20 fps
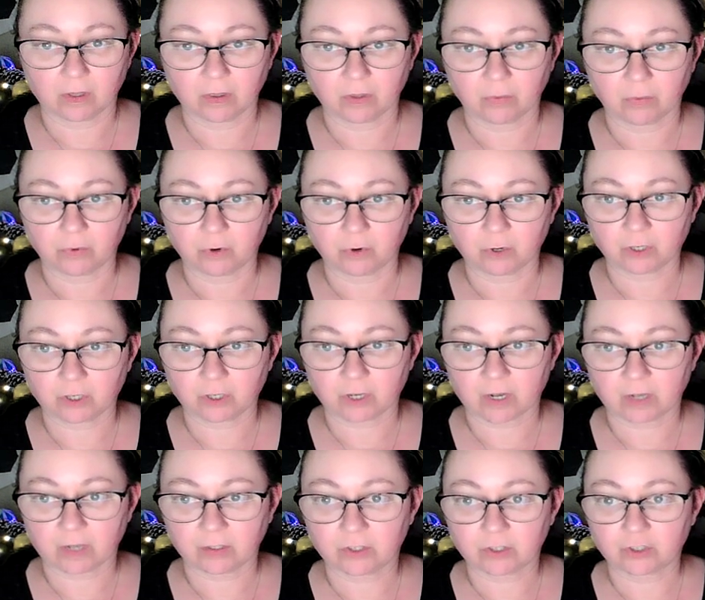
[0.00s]
The poor
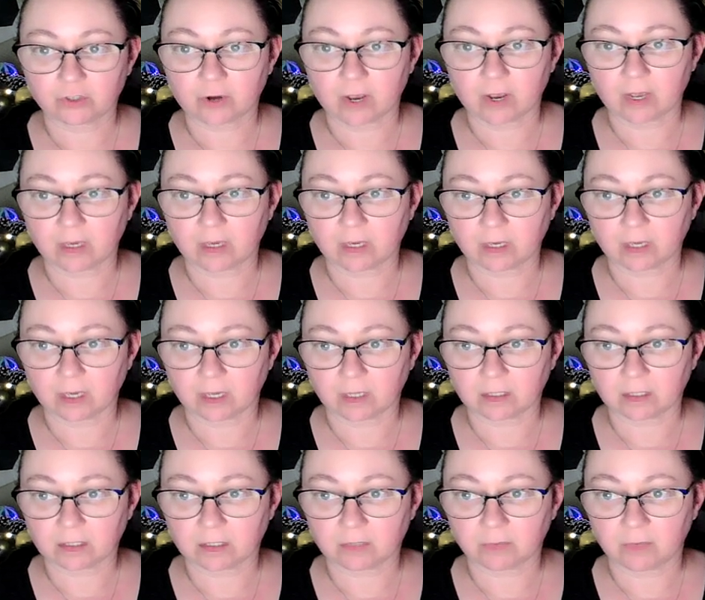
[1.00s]
child shrank
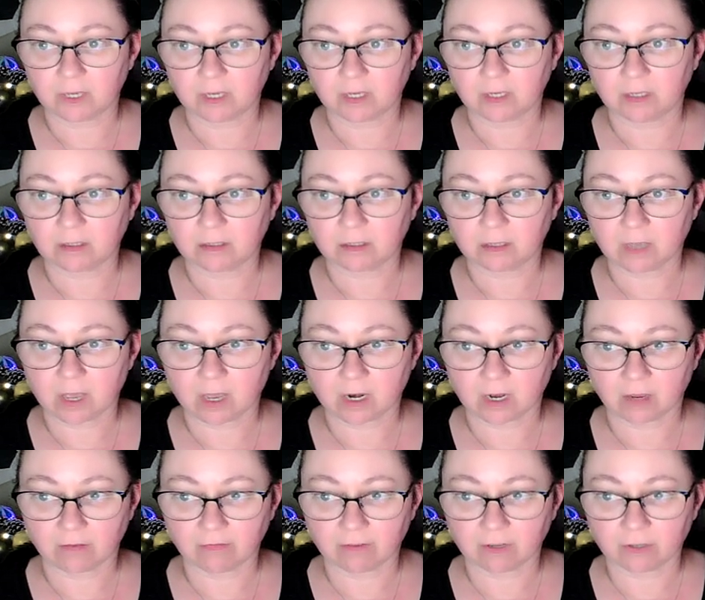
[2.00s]
against me,
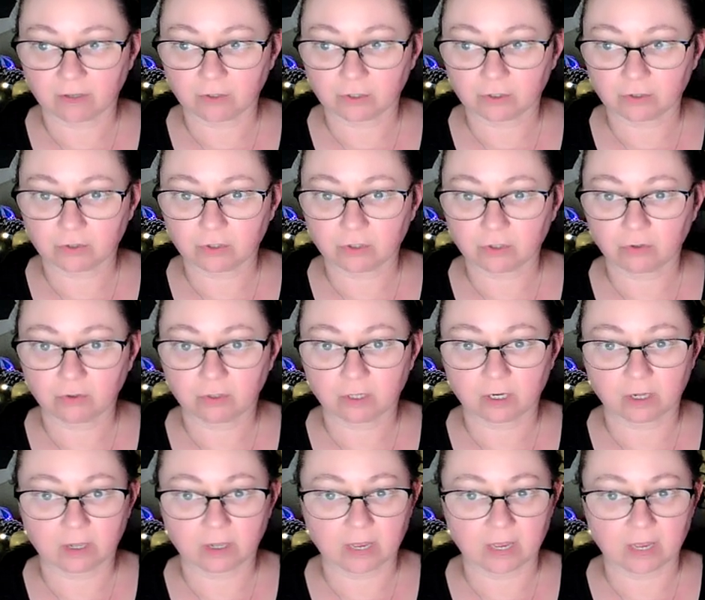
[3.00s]
and I felt her two
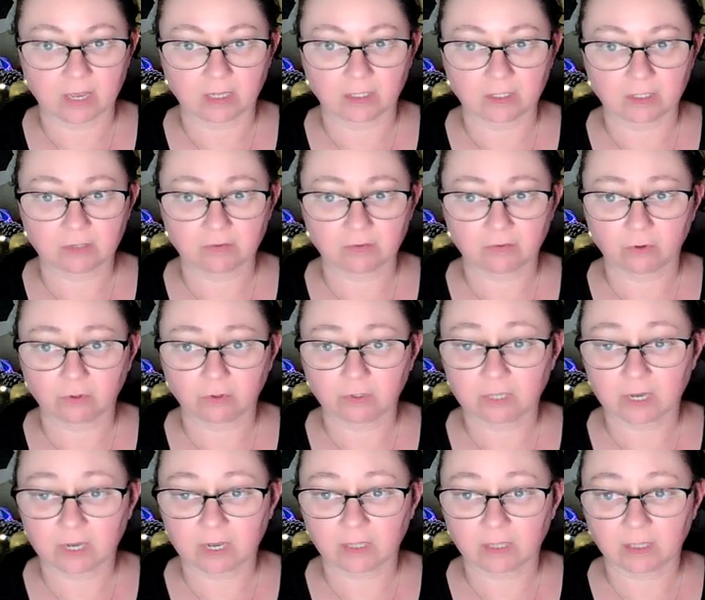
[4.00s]
little hands fold
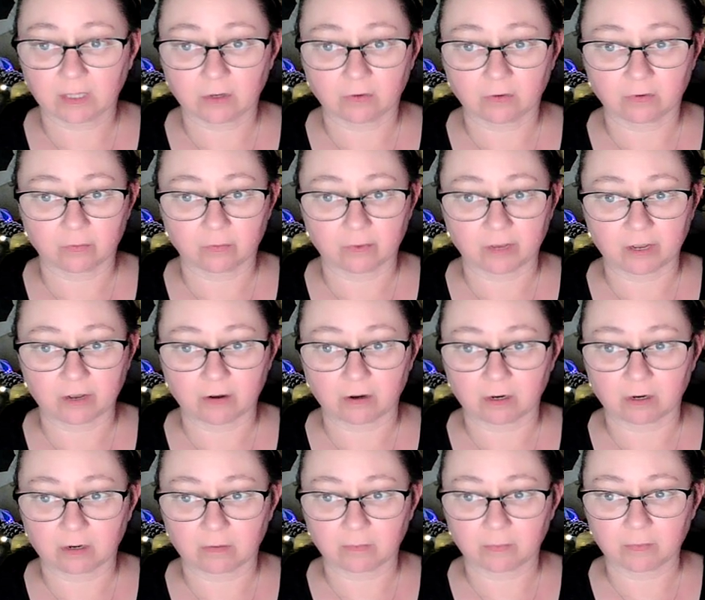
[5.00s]
tightly over my
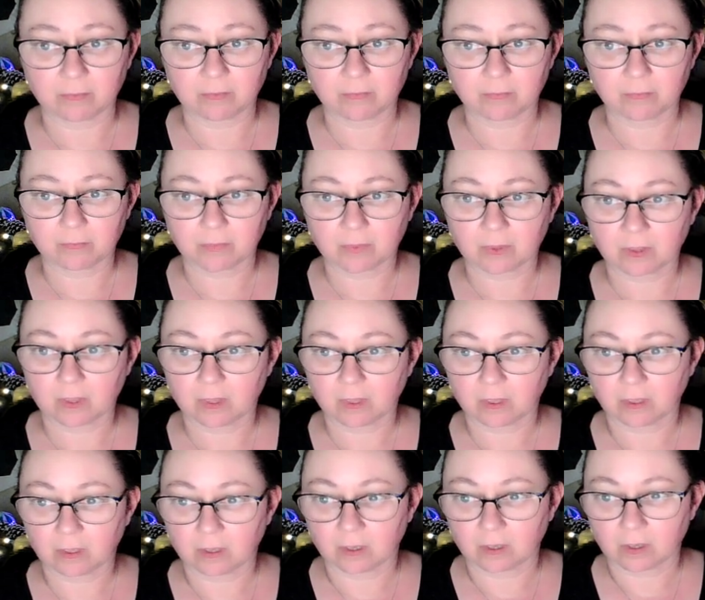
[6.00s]
arm.
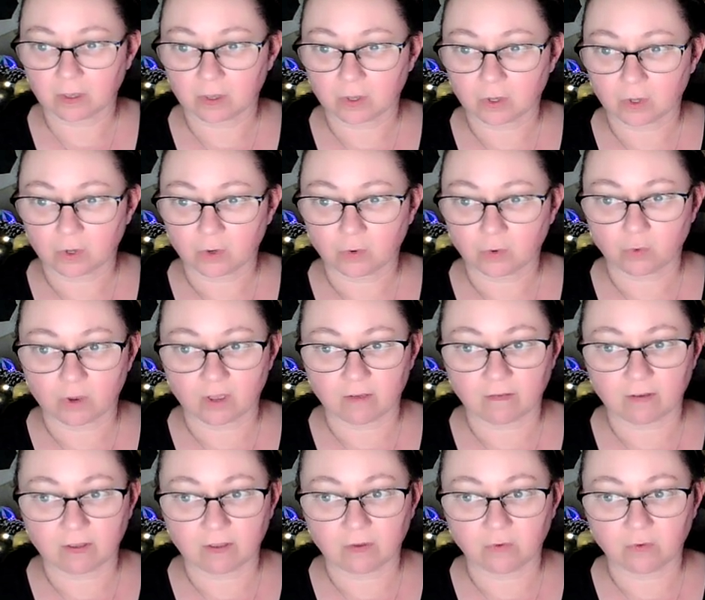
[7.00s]

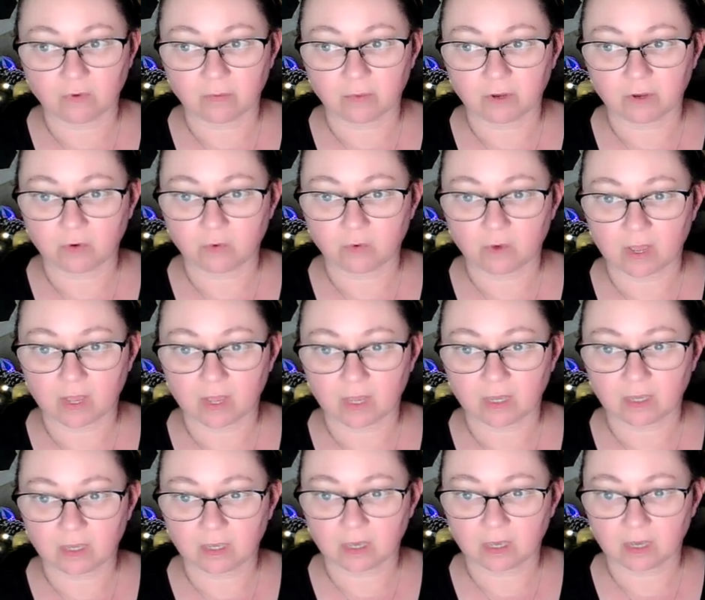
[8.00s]
Waving the women
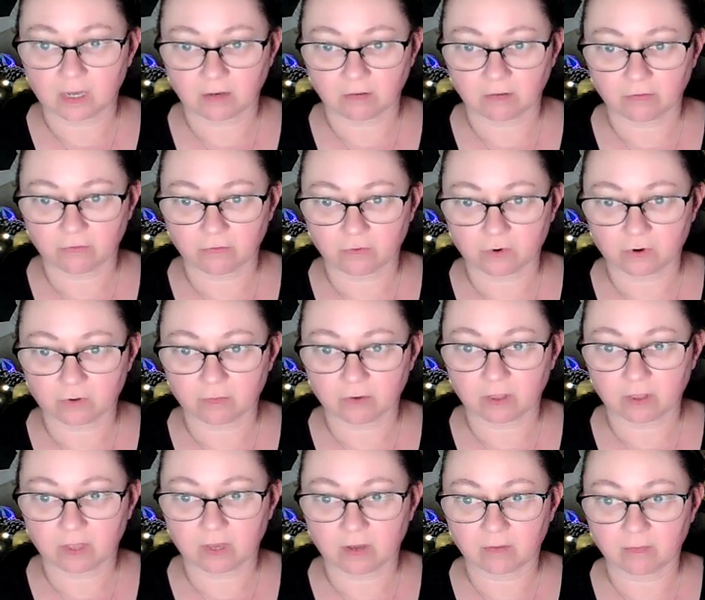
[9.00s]
away, I informed
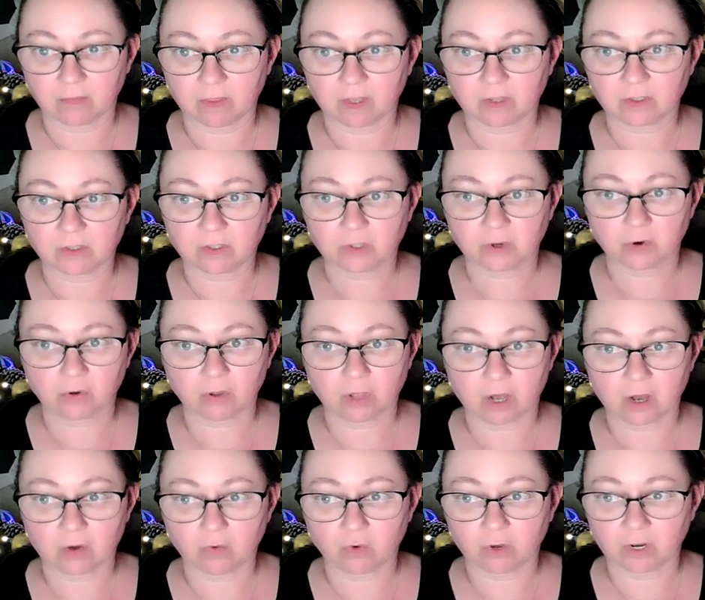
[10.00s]
them that
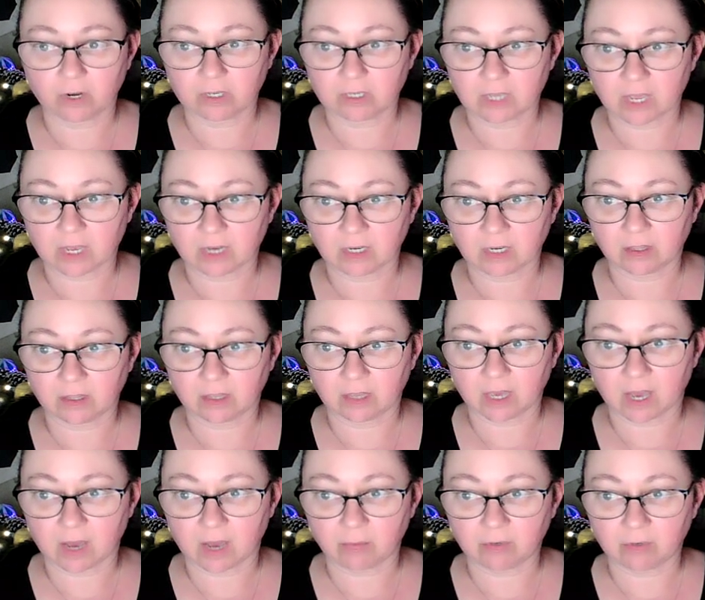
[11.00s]
Sola would attend the
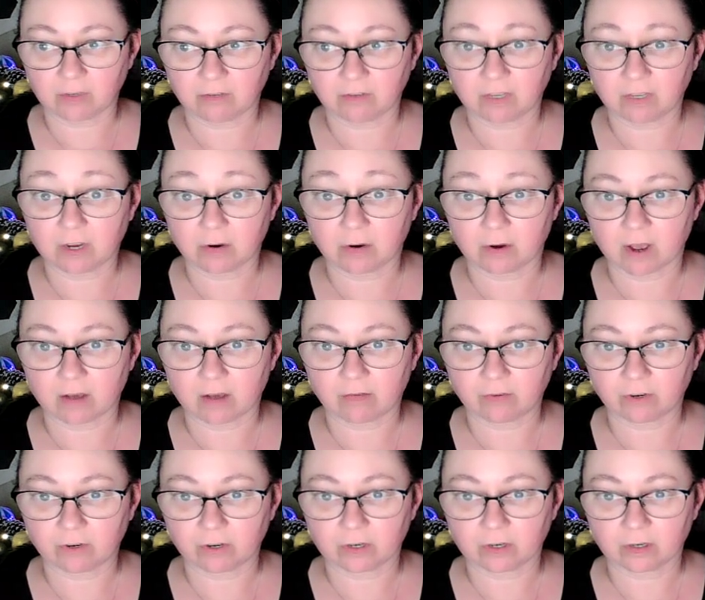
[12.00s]
captive
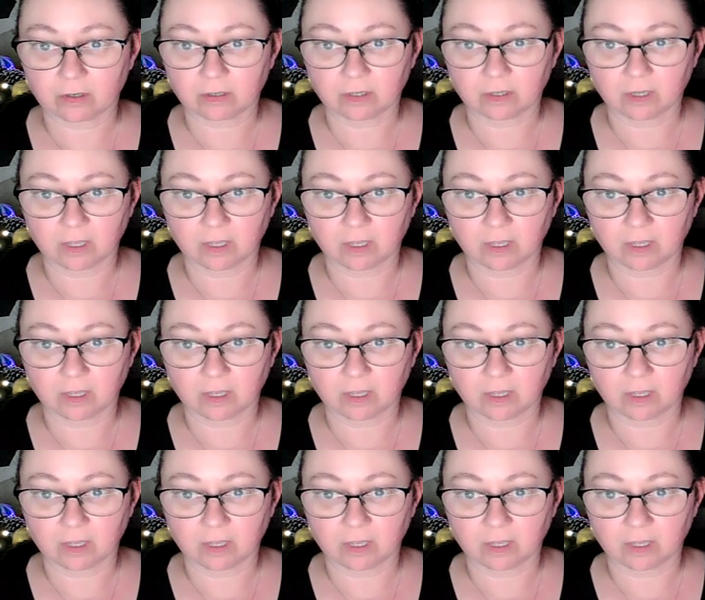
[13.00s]
hereafter,